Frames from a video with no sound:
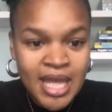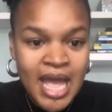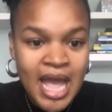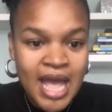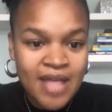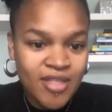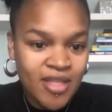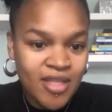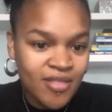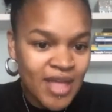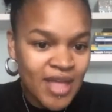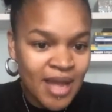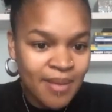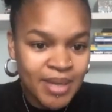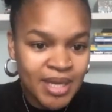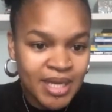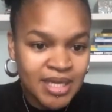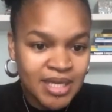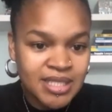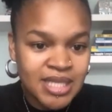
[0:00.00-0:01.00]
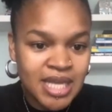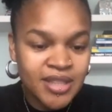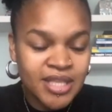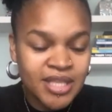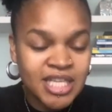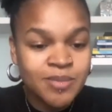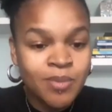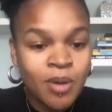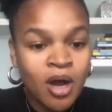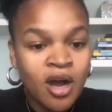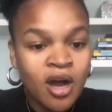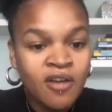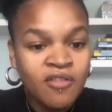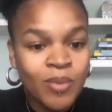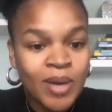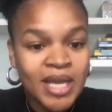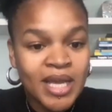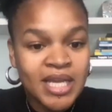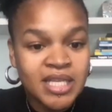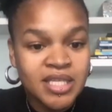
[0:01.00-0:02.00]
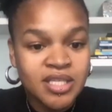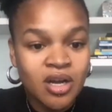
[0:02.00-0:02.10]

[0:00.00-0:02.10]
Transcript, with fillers: and then that means that these pathways